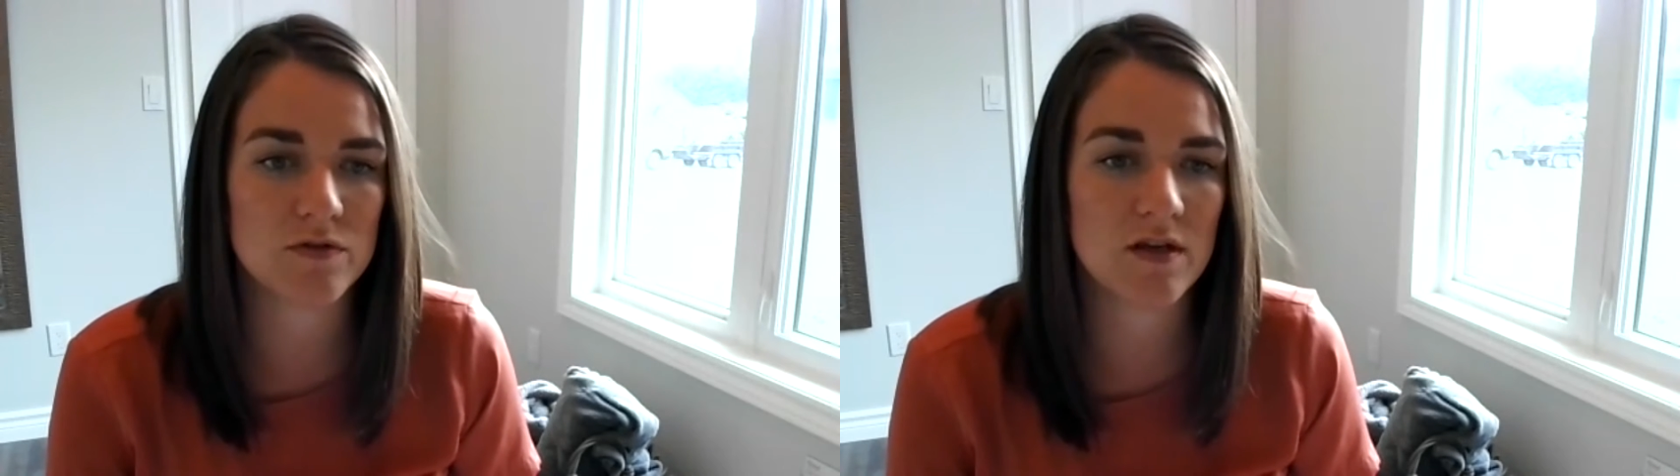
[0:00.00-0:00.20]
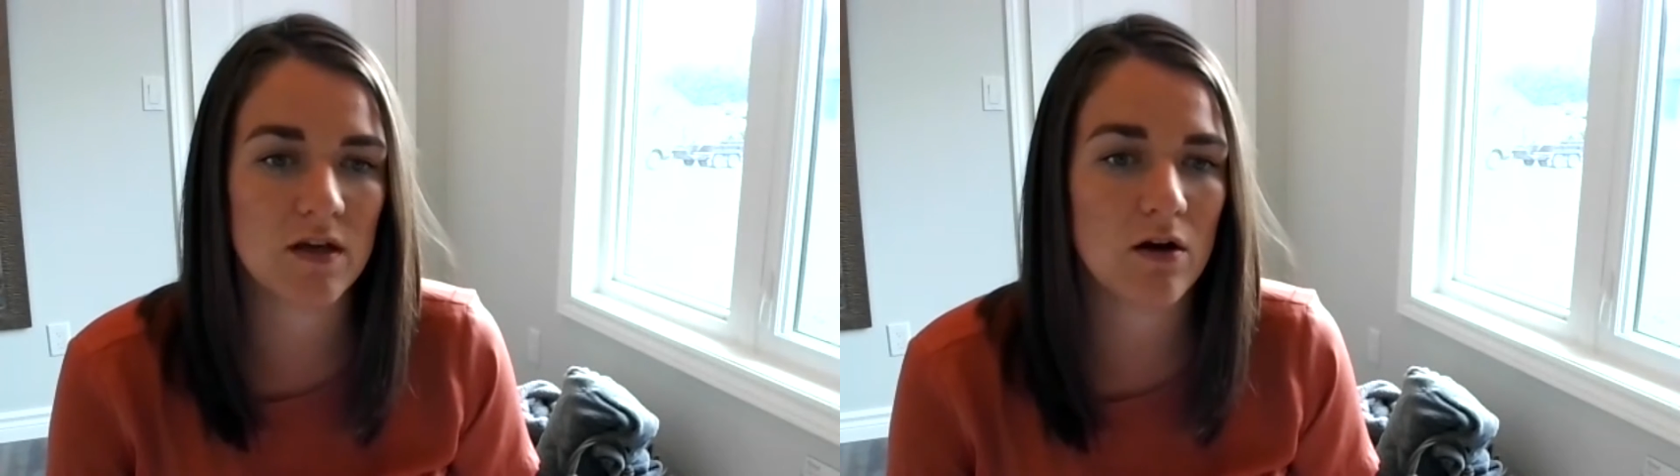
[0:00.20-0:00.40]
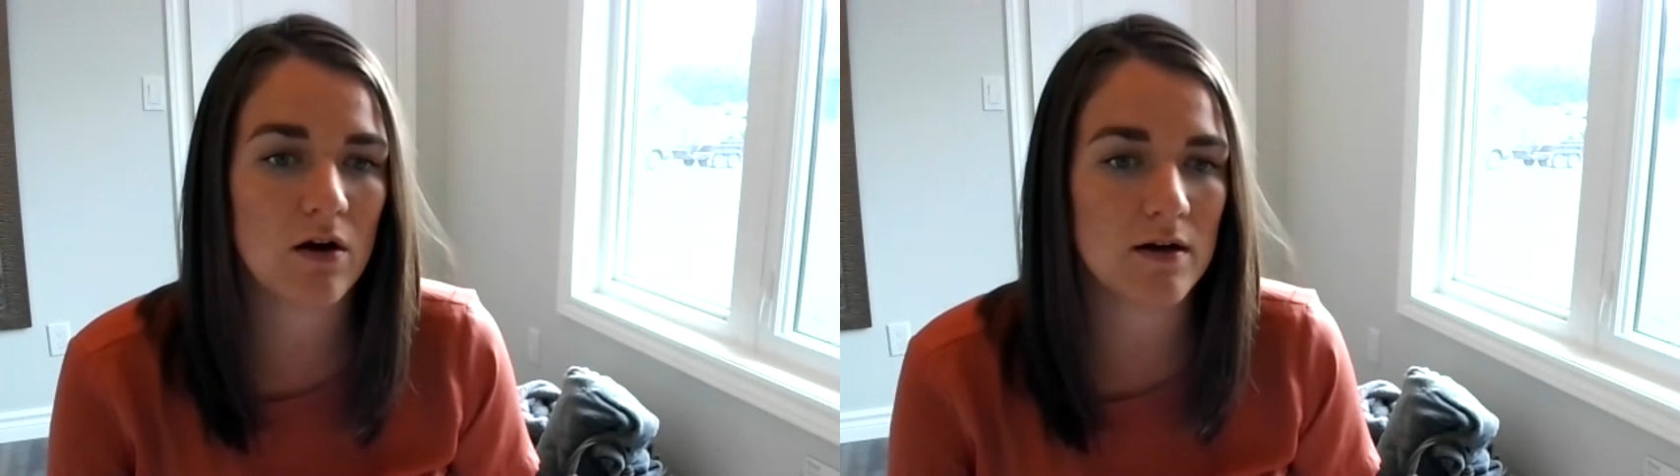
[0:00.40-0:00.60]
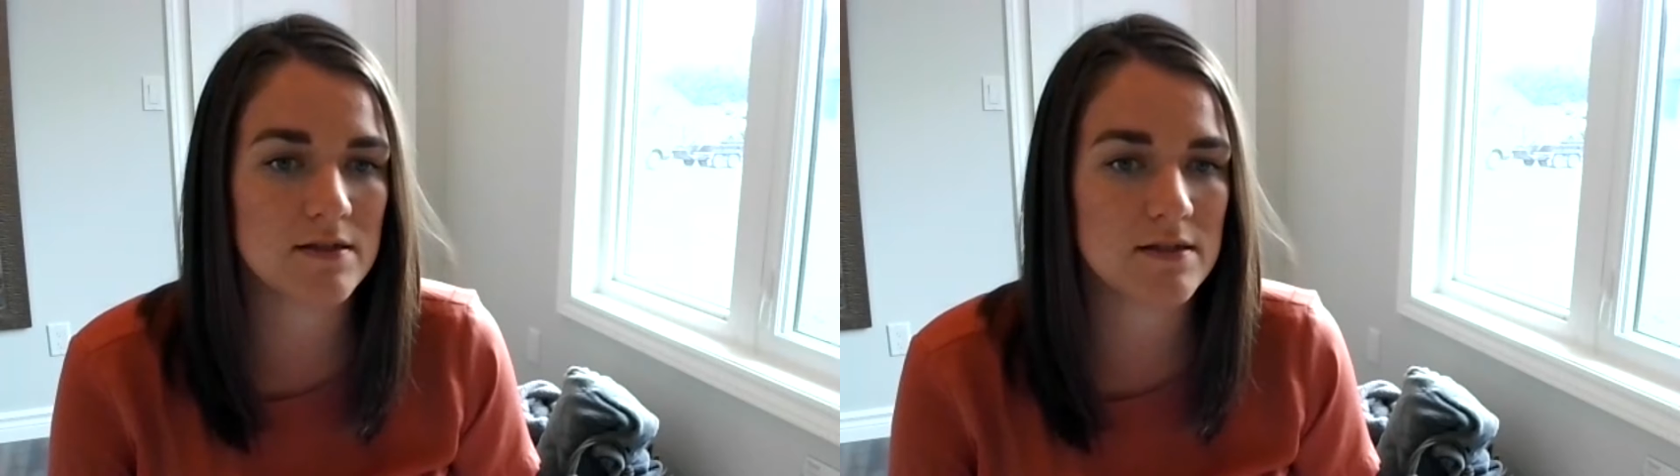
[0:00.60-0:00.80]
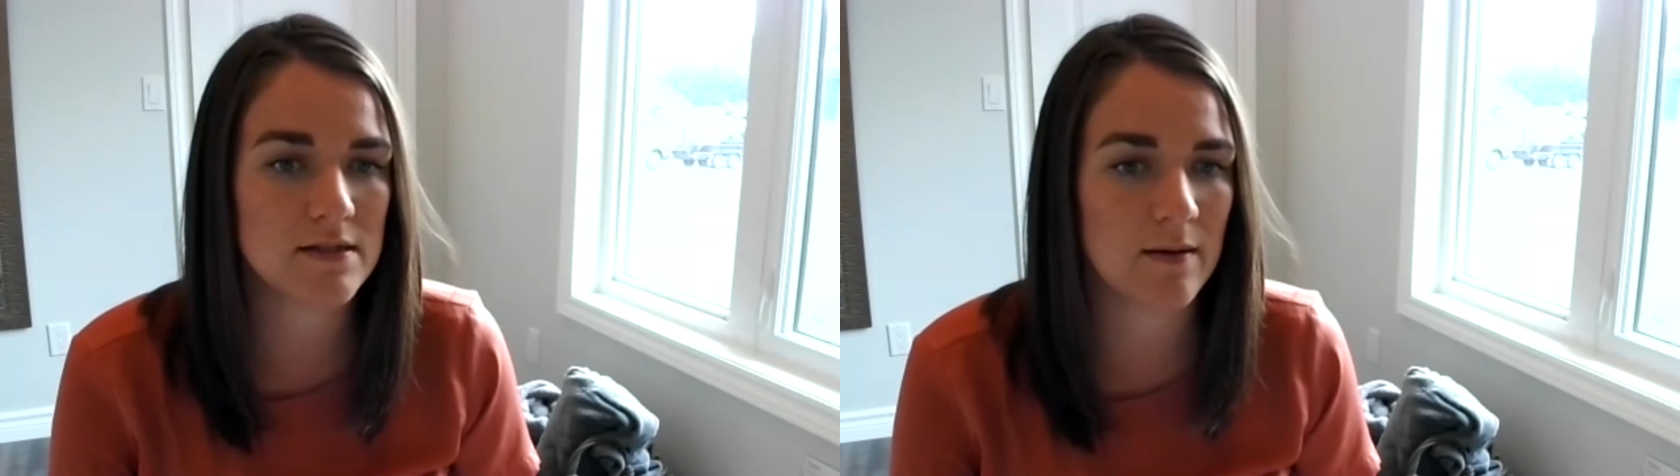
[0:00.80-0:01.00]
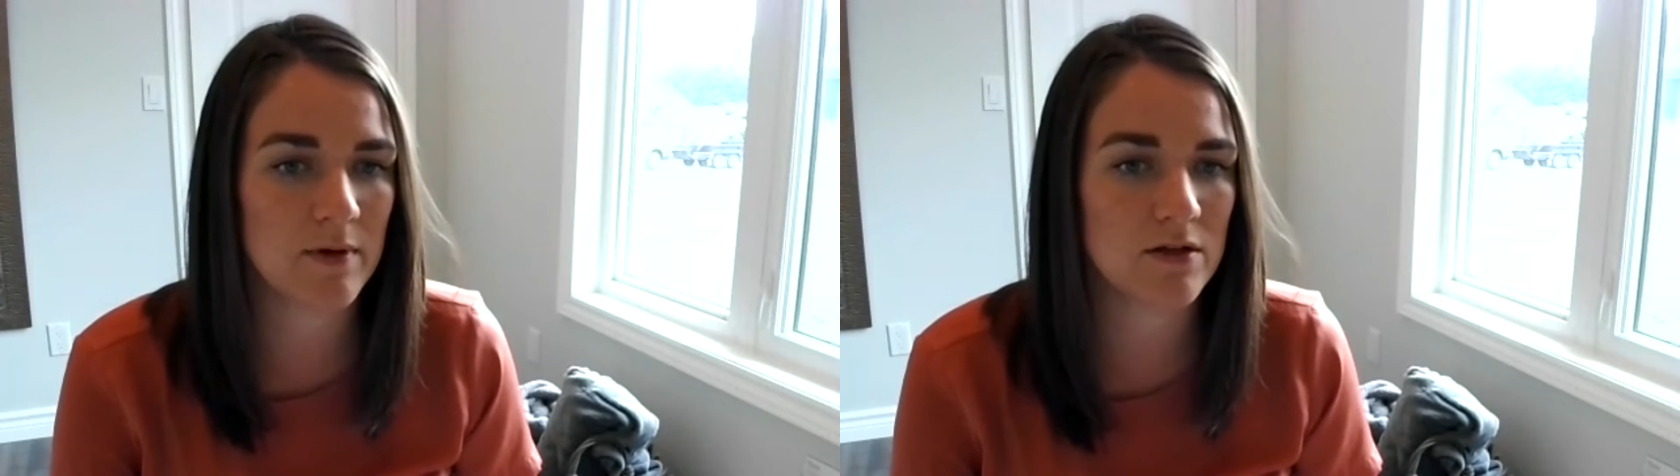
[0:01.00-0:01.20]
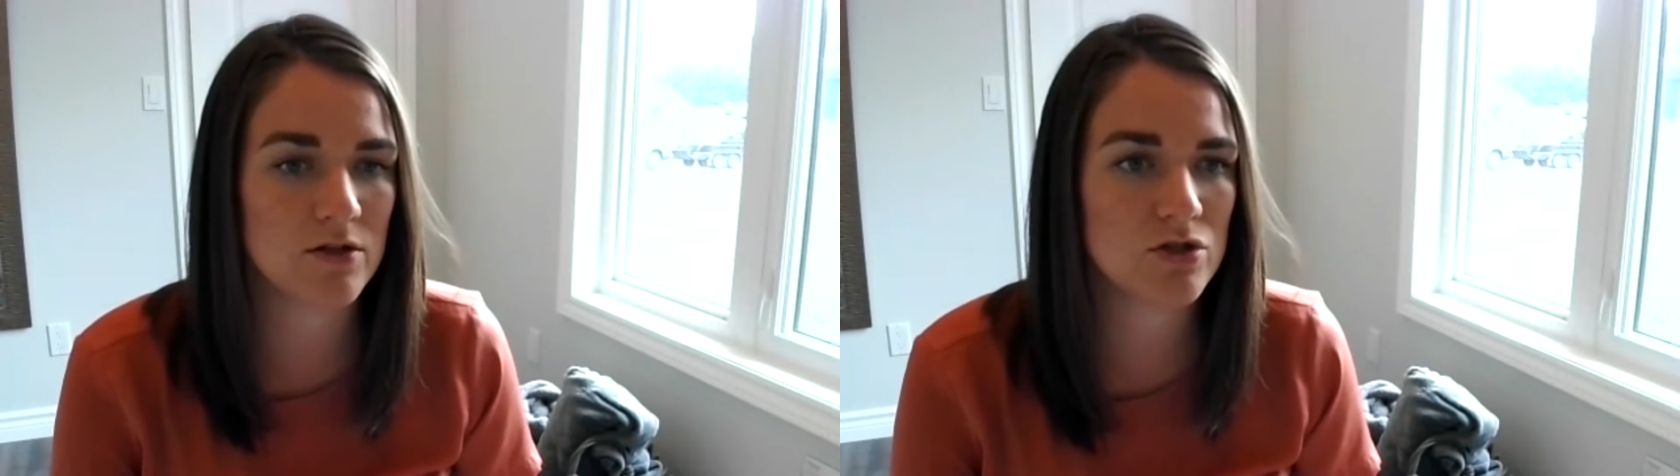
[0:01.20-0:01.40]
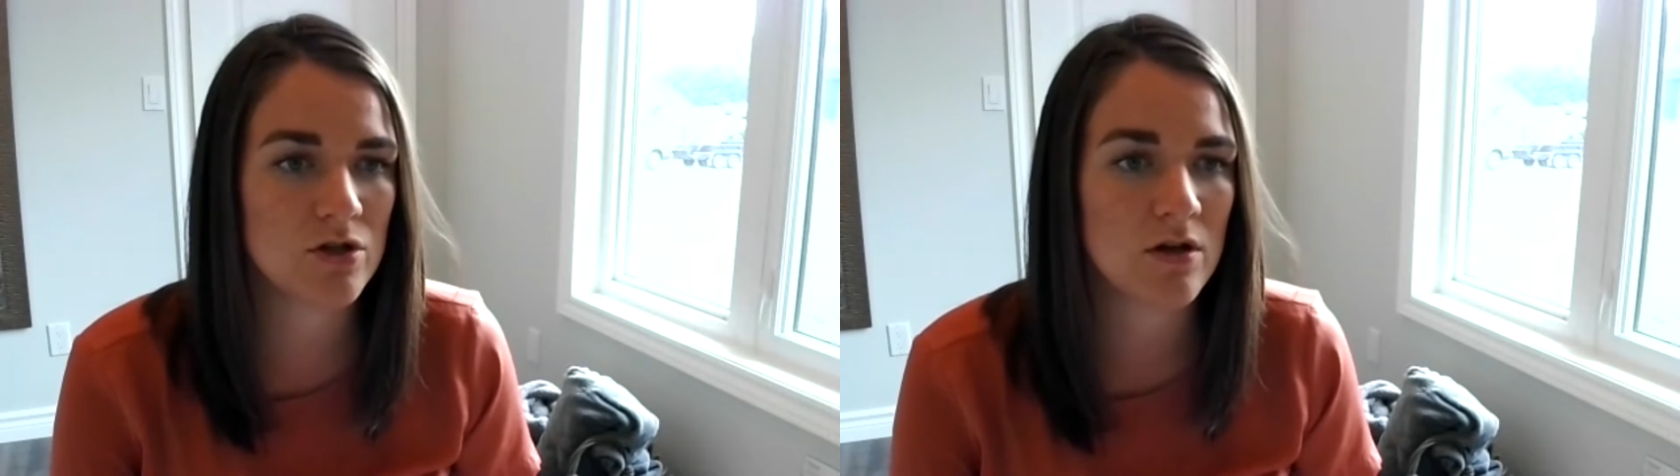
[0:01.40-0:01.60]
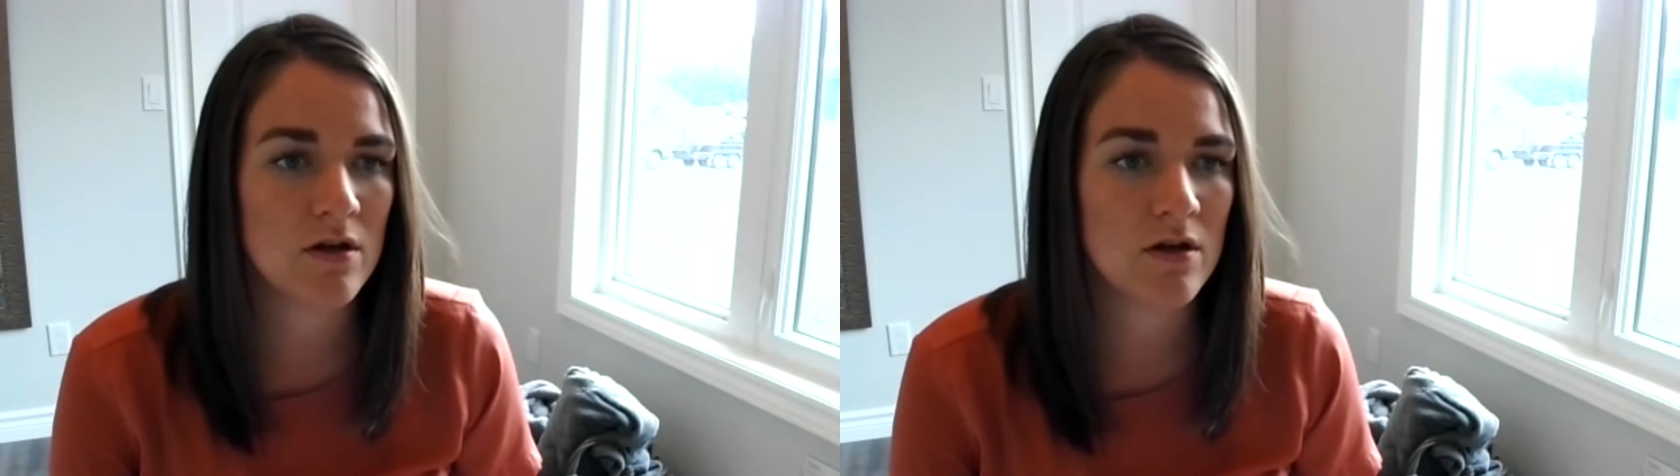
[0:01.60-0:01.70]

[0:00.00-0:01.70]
can cause damage